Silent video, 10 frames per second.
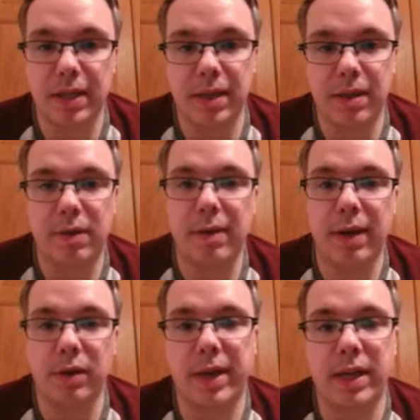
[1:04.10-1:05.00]
in 3
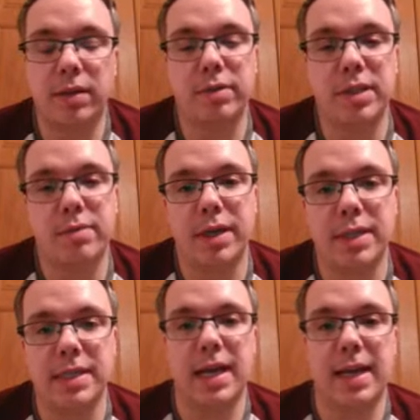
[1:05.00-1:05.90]
right away, 3 squared
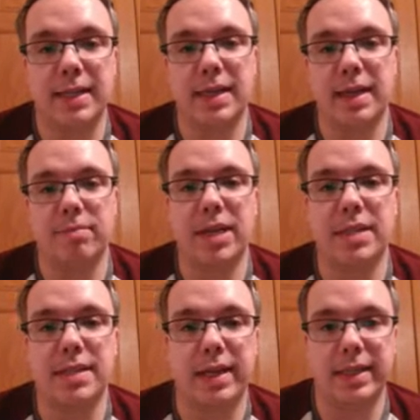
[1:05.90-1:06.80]
is 9 and 9
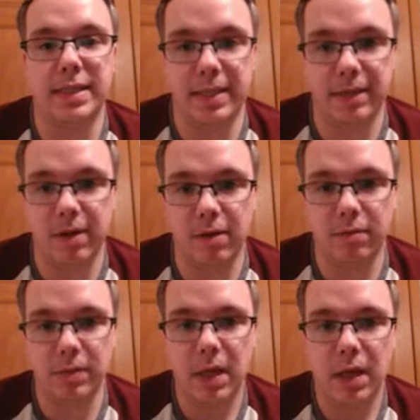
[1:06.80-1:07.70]
minus 9 is 0.
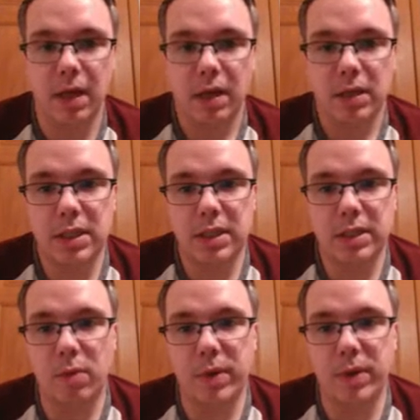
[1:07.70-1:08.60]

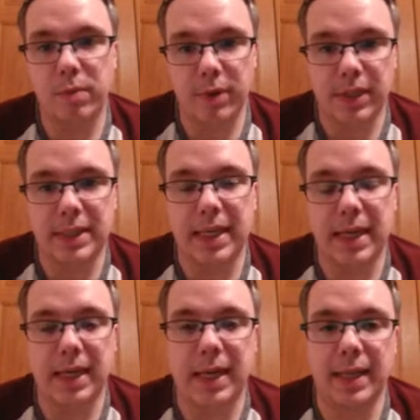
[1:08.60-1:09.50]
So we would
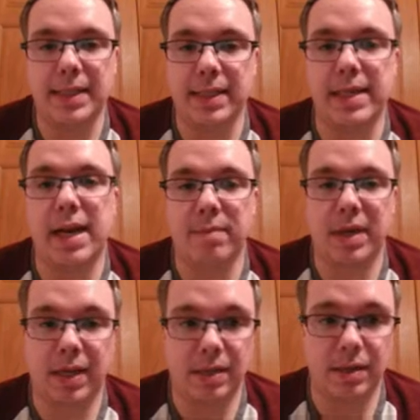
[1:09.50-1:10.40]
get a
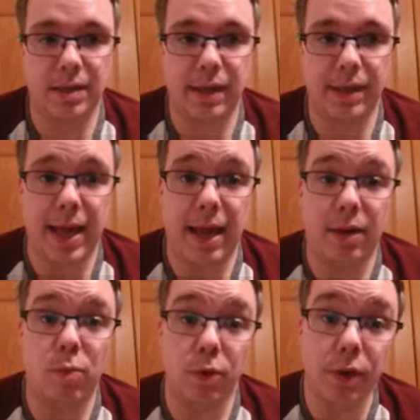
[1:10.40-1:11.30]
denominator that
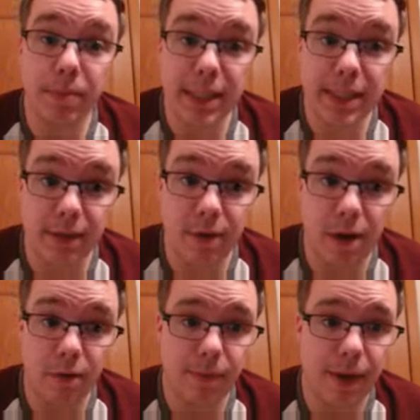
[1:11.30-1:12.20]
would be
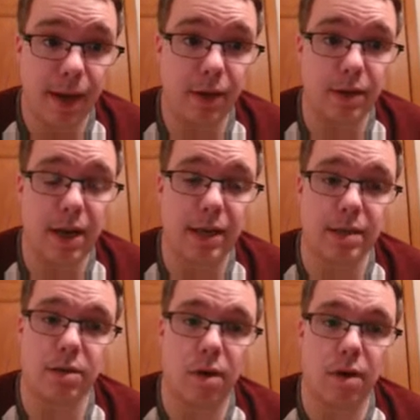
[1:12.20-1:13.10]
0. And
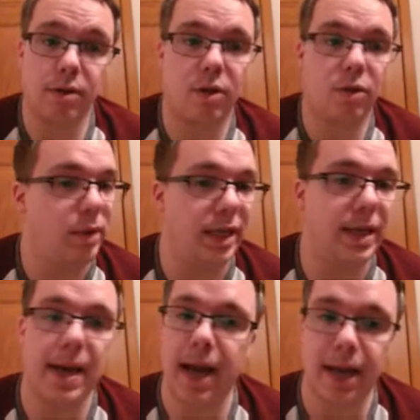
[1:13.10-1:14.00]
as you all know, we
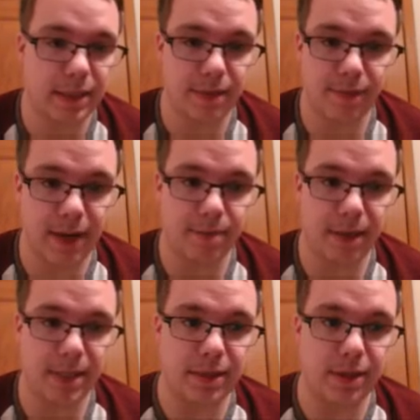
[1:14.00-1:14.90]
cannot divide
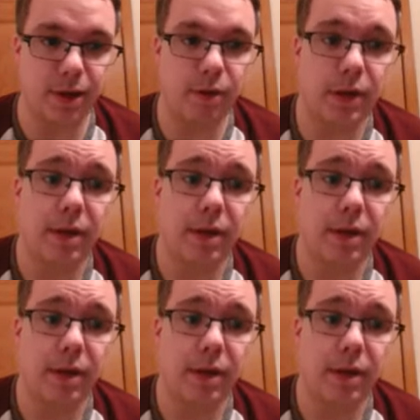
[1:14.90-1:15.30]
by 0